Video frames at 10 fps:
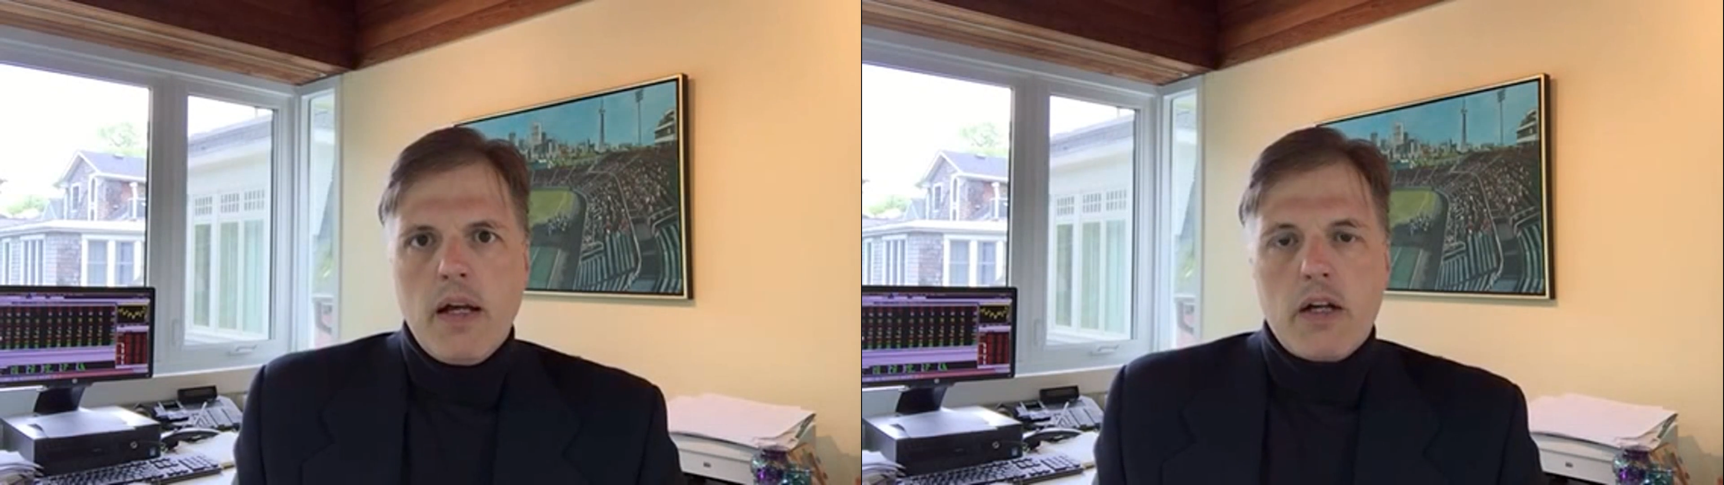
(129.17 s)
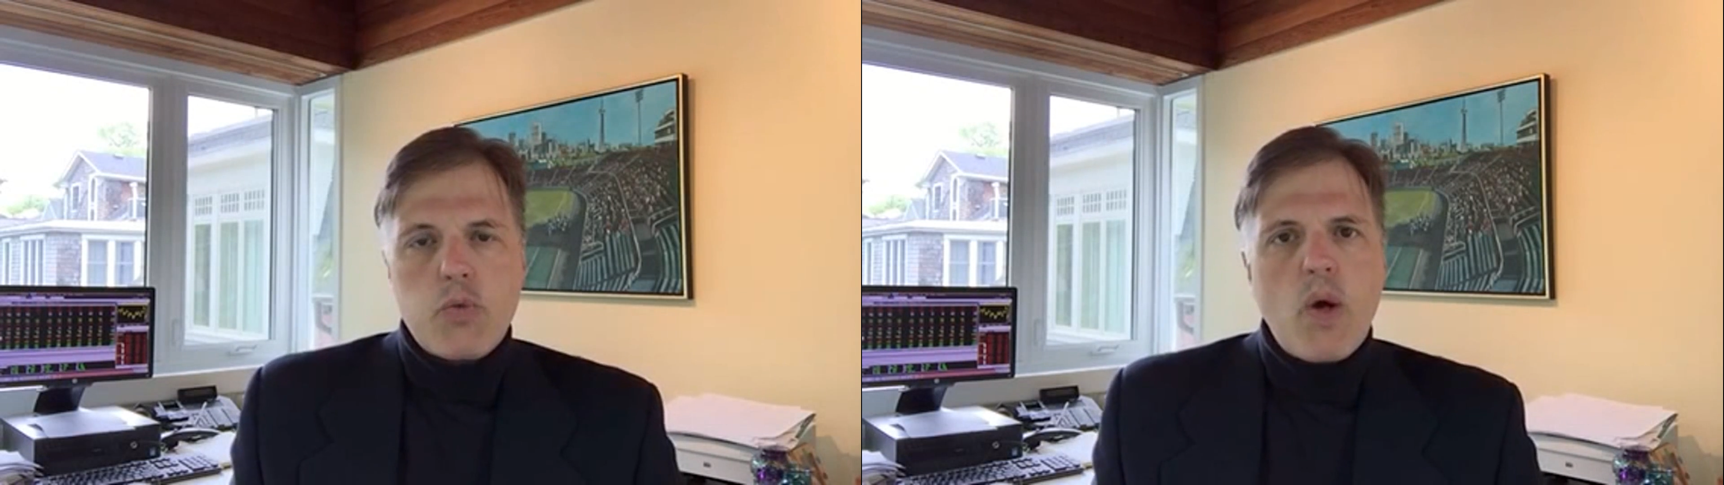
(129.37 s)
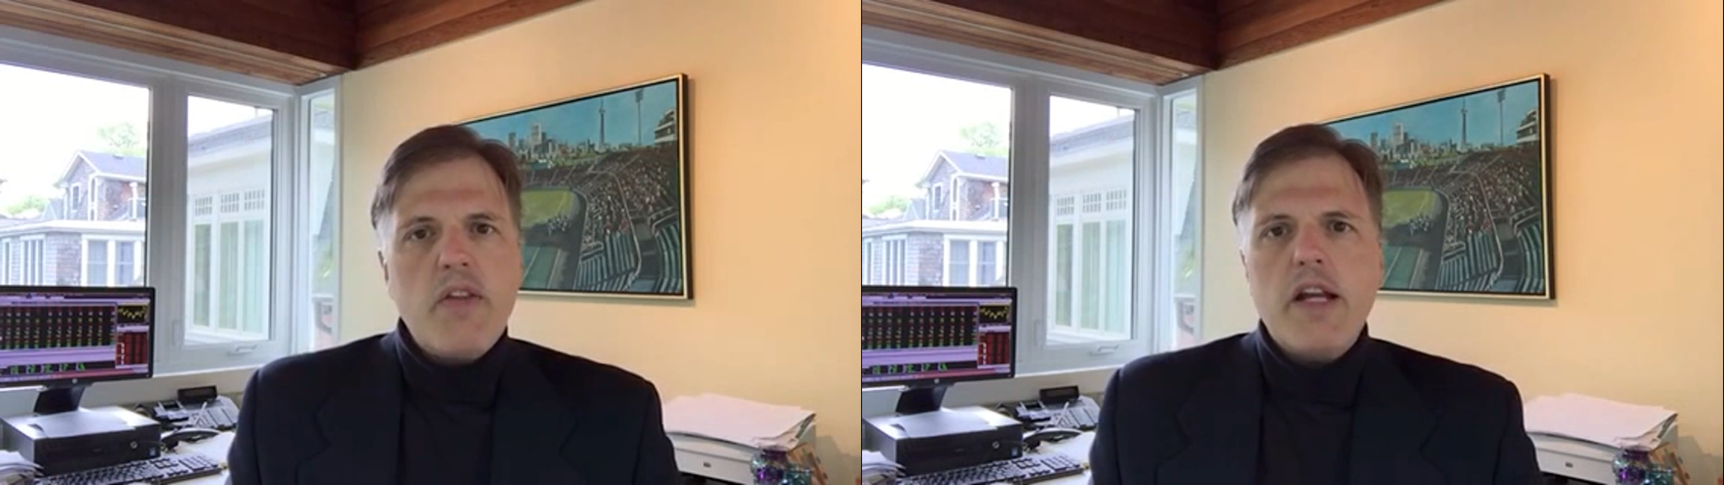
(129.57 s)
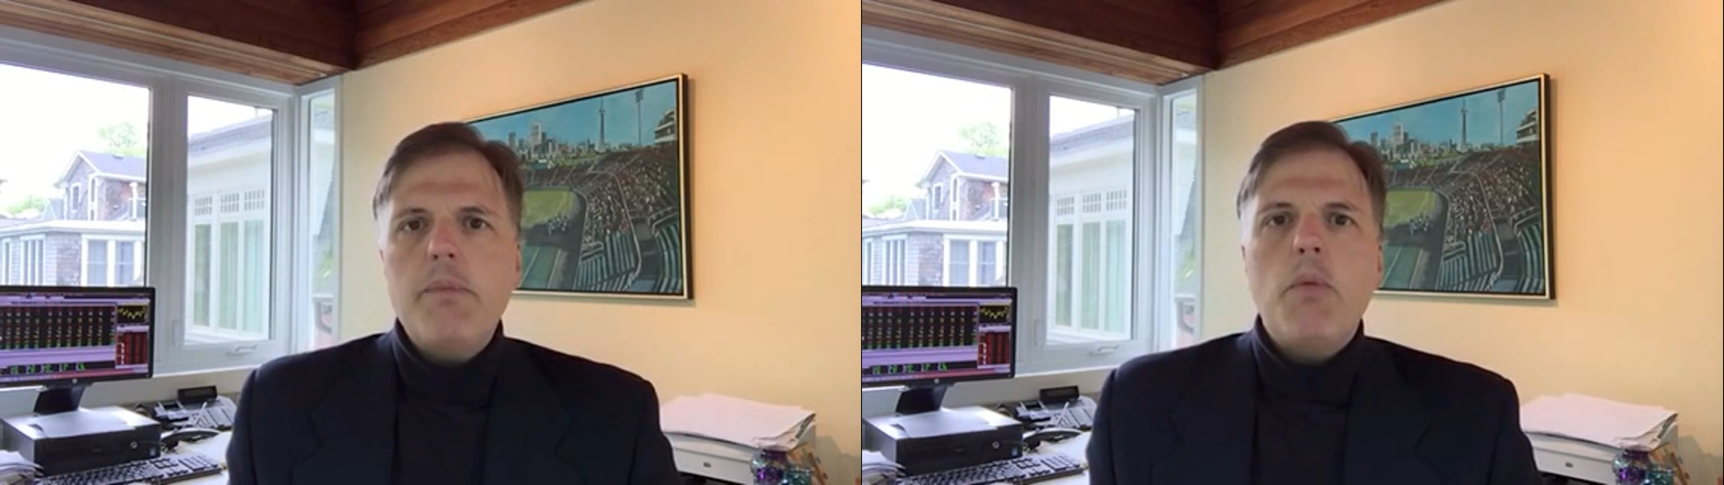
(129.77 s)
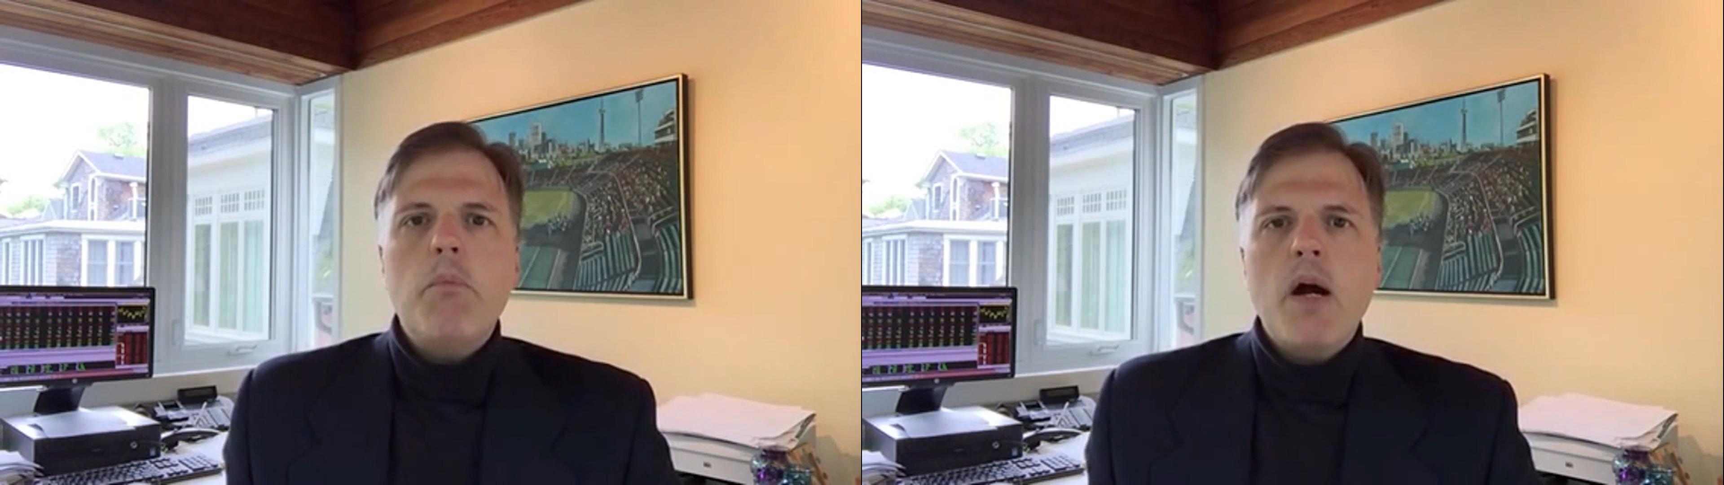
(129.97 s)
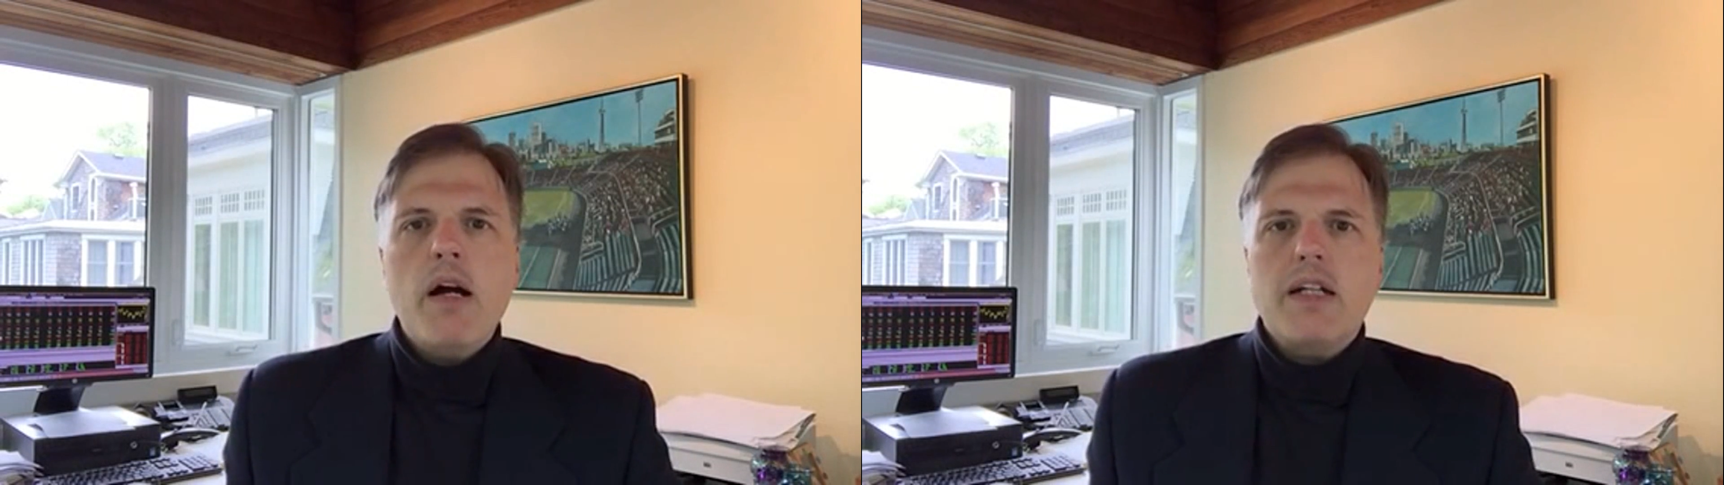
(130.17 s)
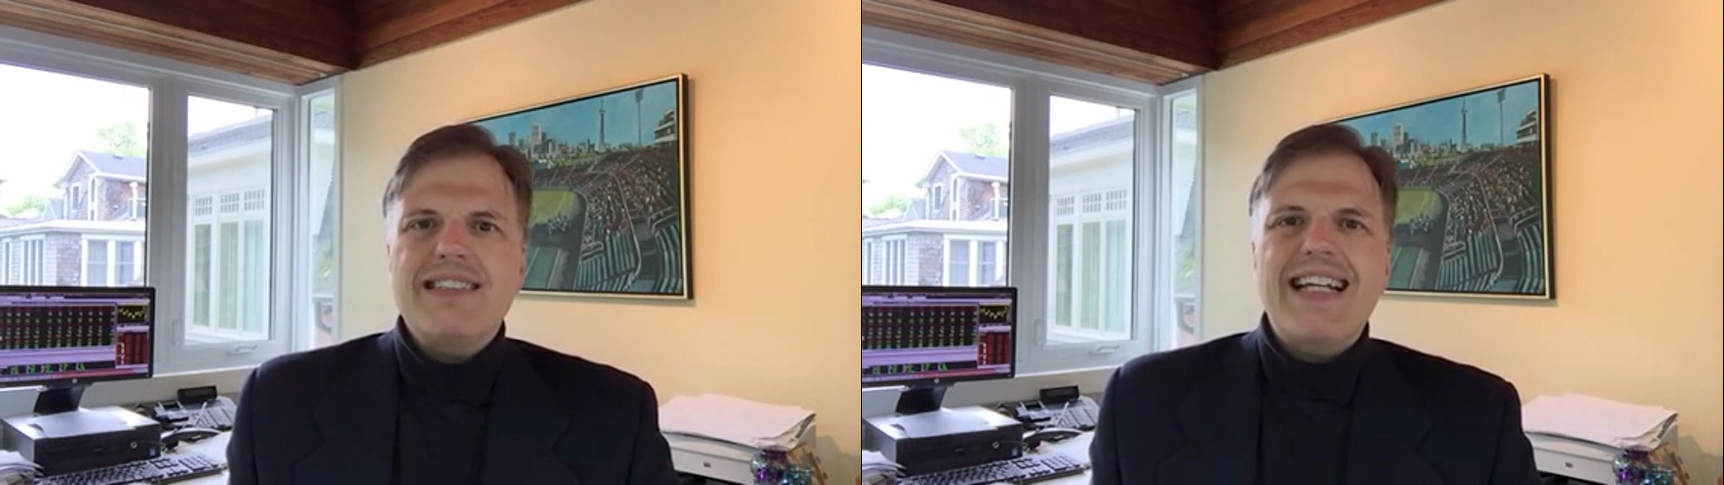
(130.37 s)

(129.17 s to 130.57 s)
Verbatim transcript: Because one thing about markets,